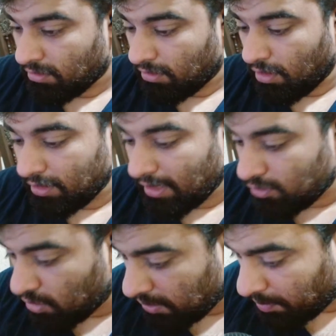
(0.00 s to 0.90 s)
Oh, that's
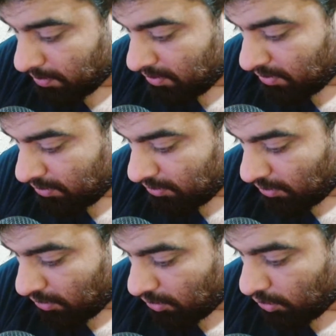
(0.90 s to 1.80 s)
awesome.
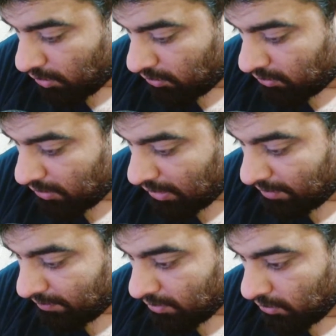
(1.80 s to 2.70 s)
Hold on, I'll have
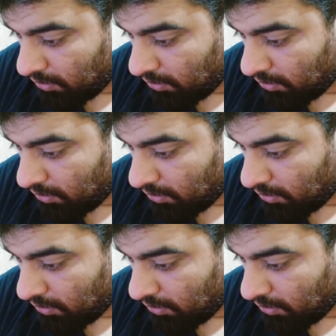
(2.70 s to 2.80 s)
a look.